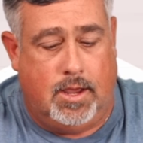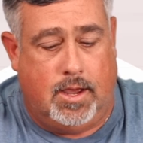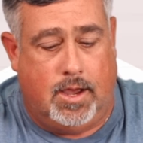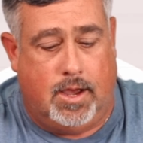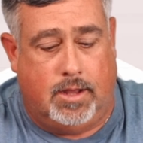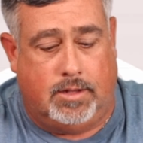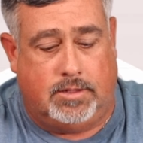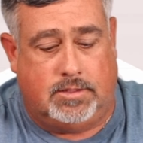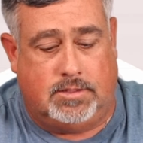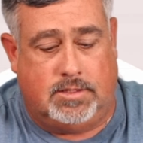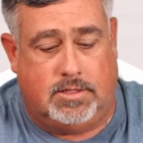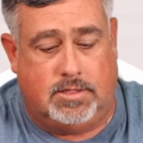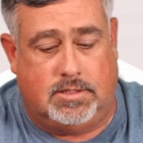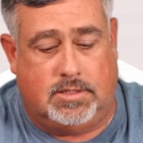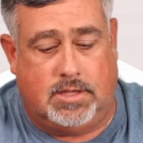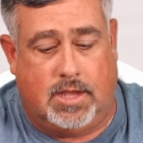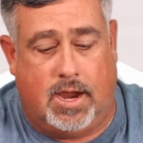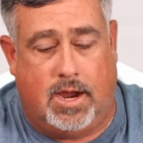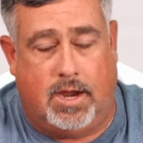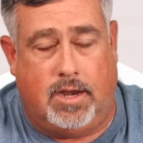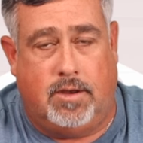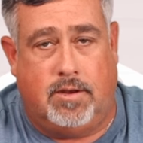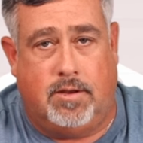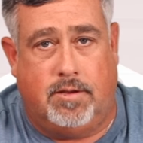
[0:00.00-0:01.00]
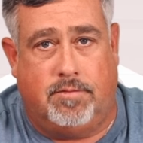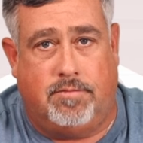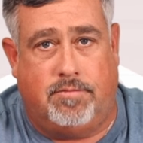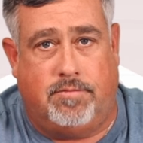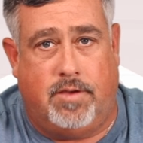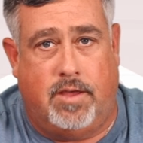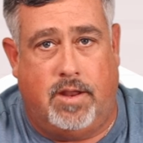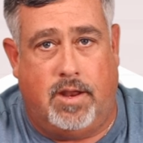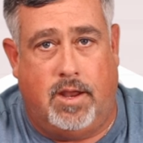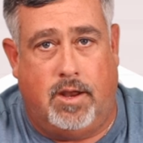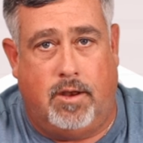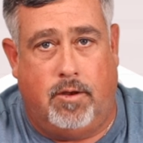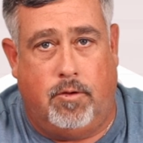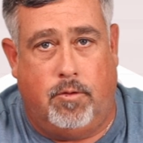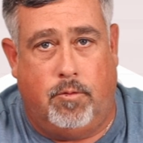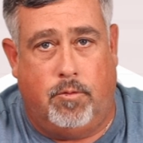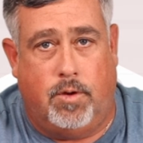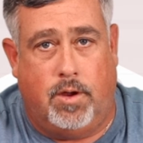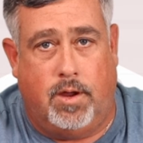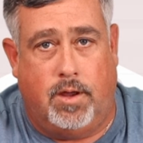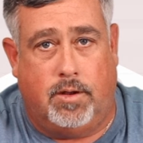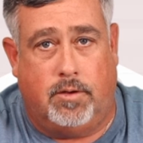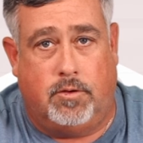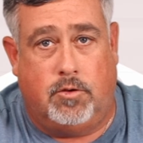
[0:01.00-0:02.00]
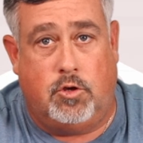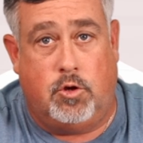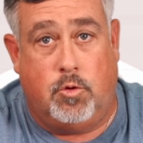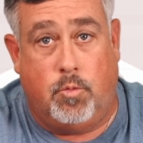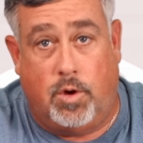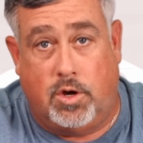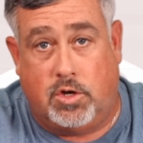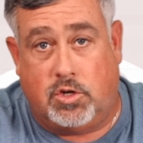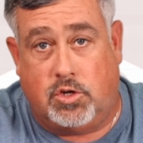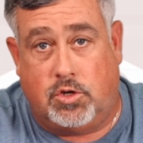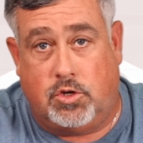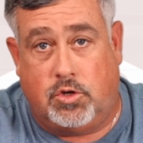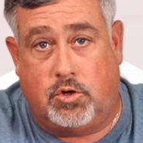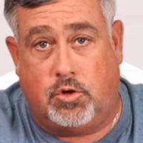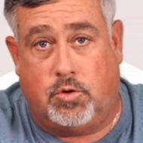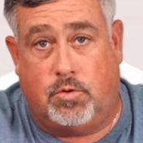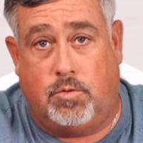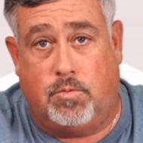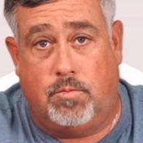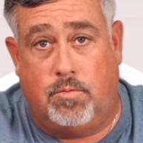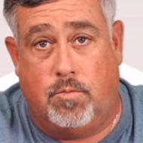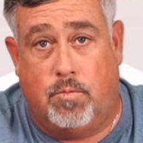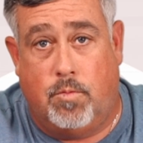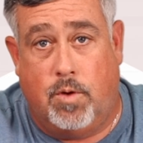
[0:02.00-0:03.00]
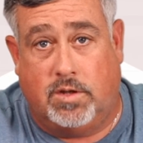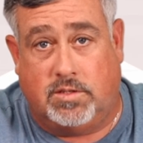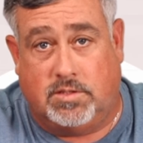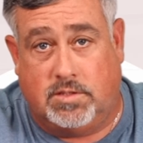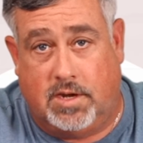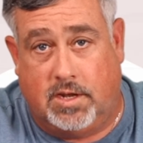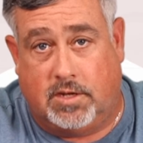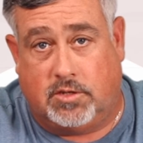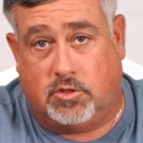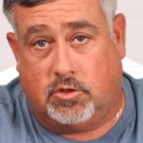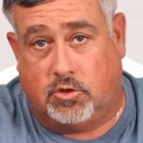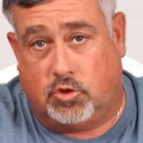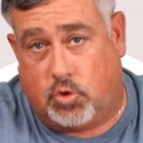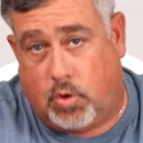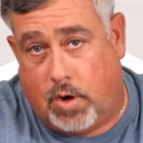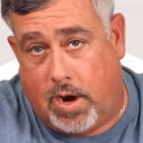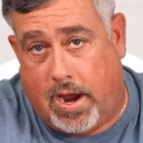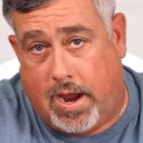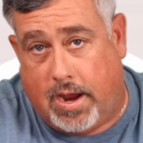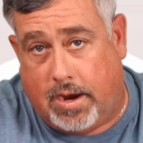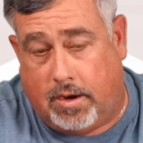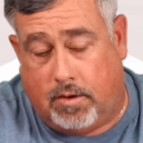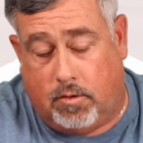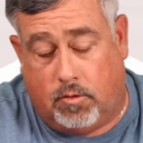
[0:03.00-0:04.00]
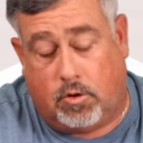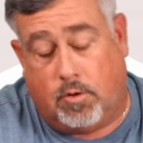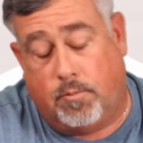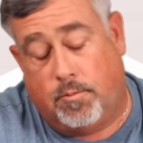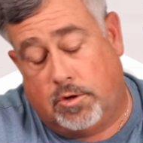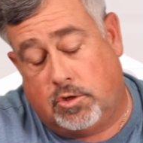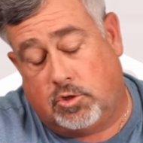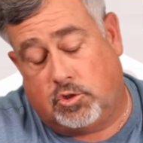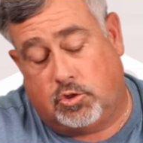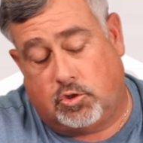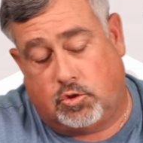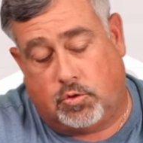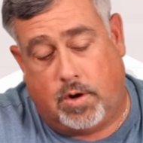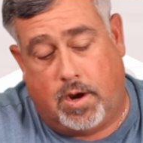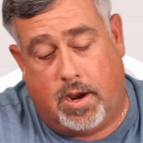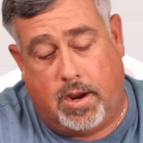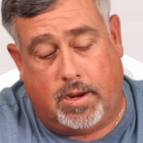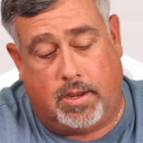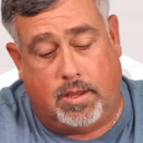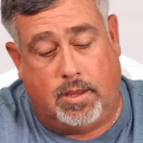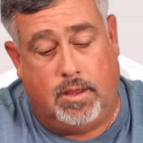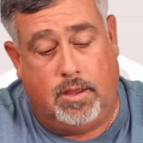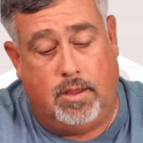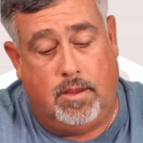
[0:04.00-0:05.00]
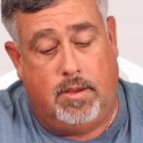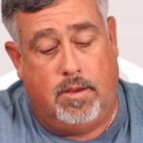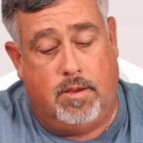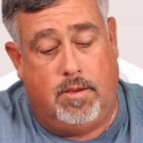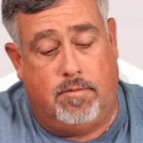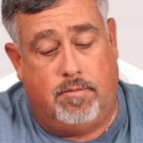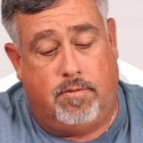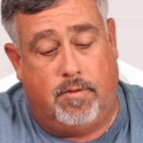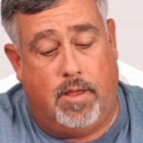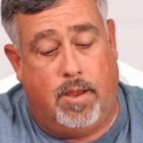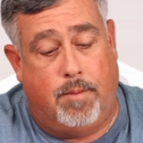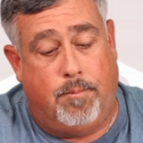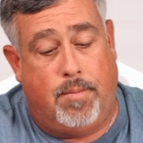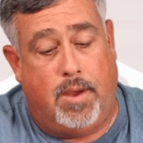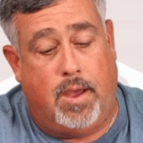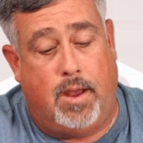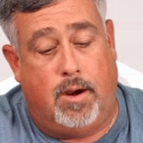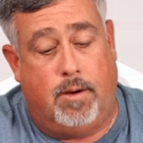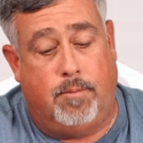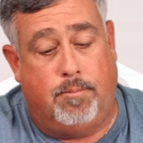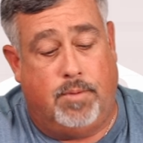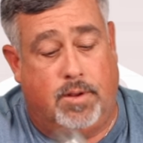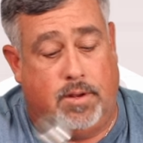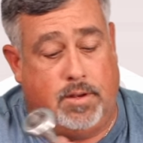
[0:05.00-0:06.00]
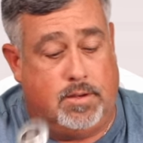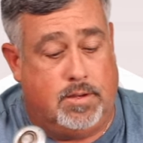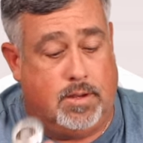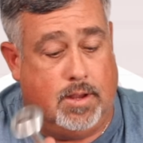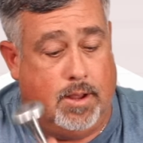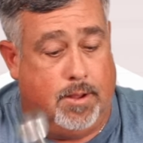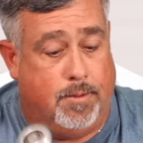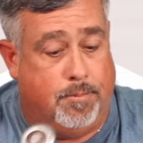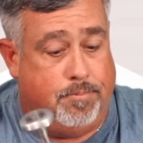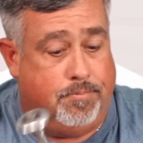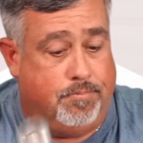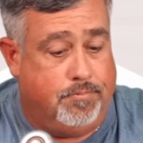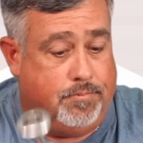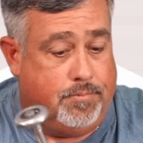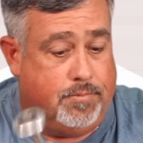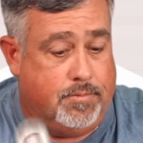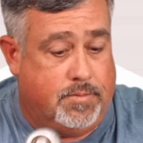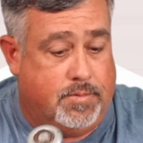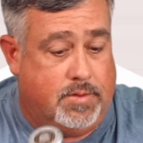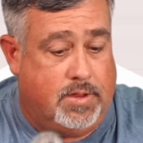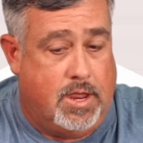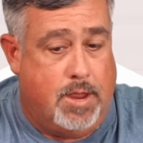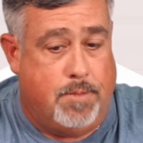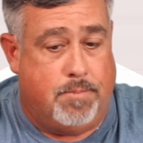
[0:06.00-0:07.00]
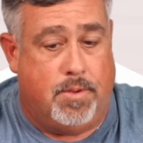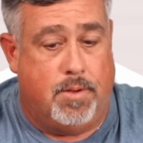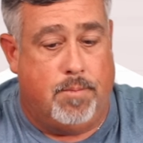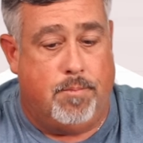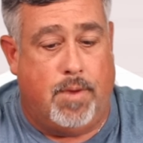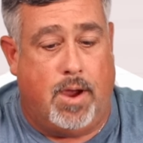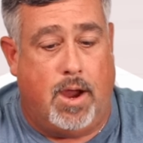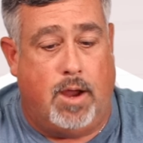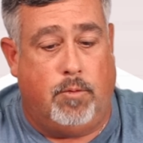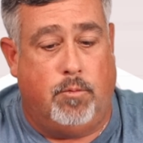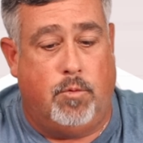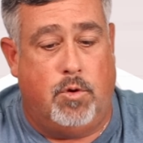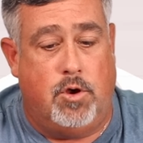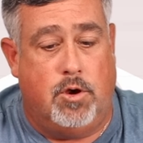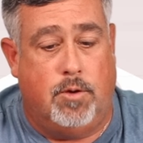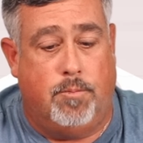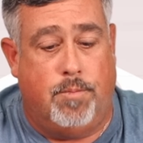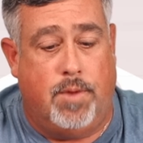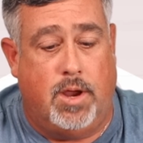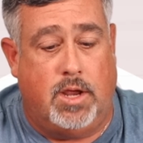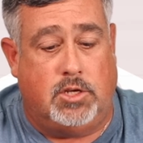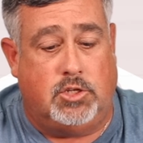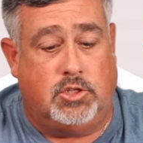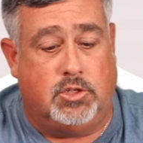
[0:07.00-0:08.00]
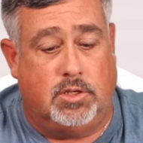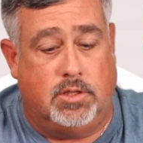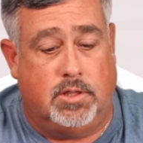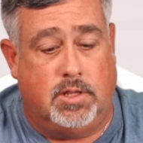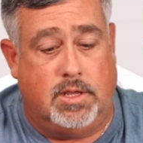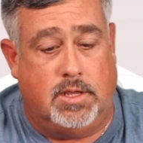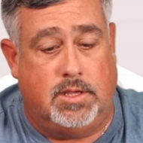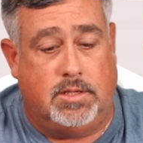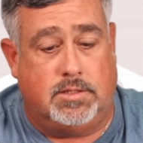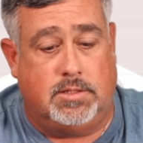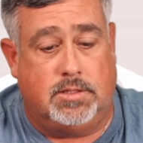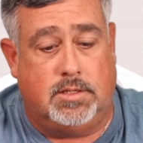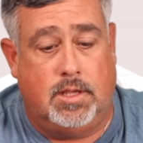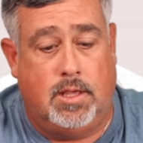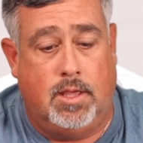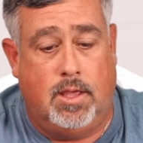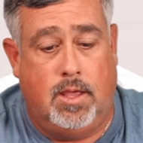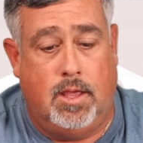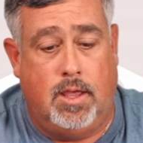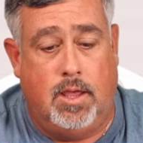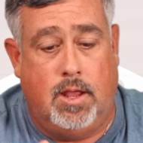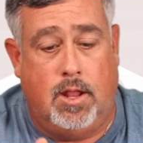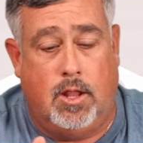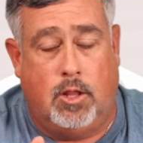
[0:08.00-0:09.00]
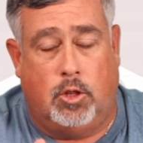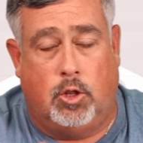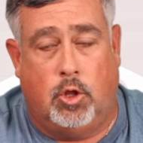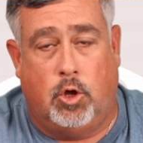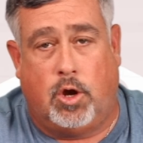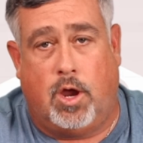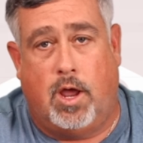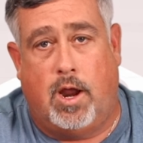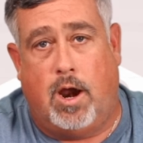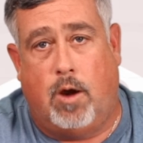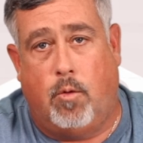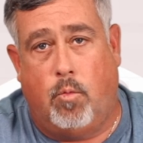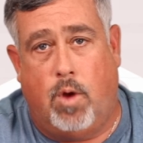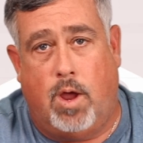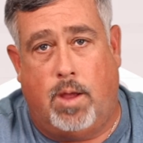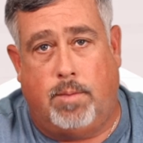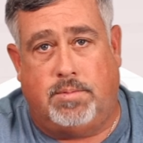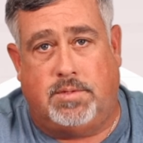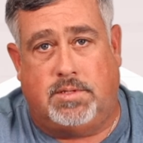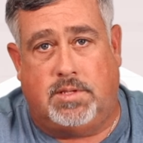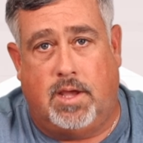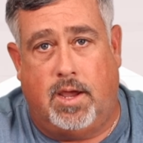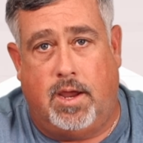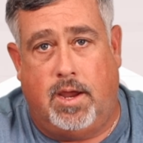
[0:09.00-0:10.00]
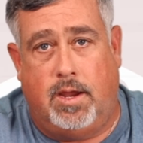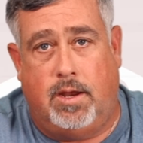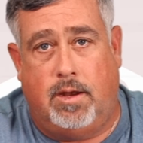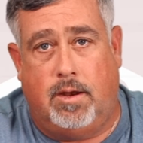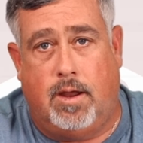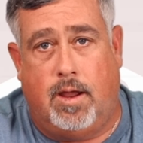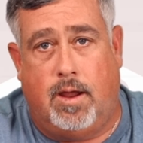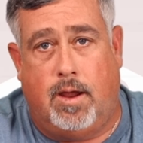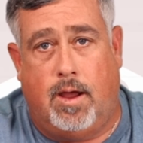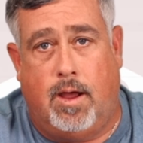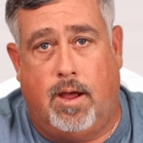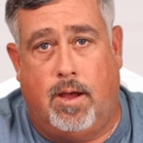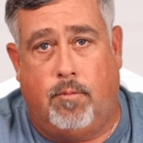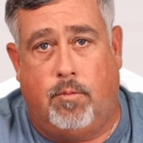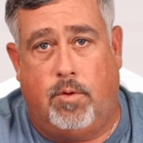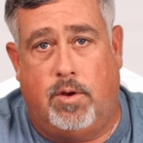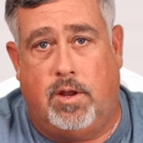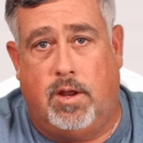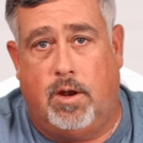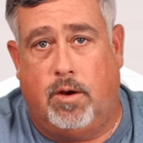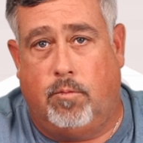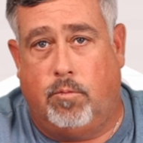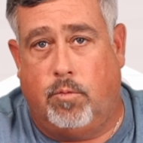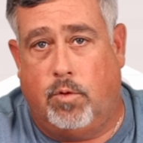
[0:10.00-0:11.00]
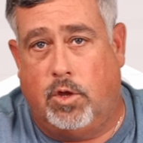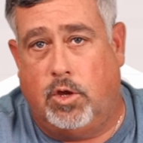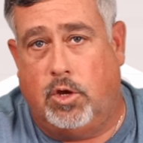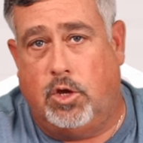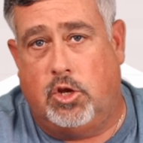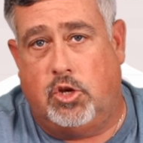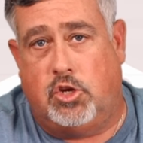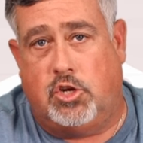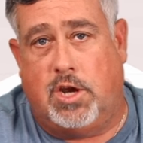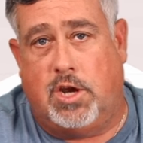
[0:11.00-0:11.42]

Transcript: Uh, it's designed to fit into a two inch residential track or commercial track for that matter, but um, keep in mind when you're measuring these look on our website. Uh, we did a really good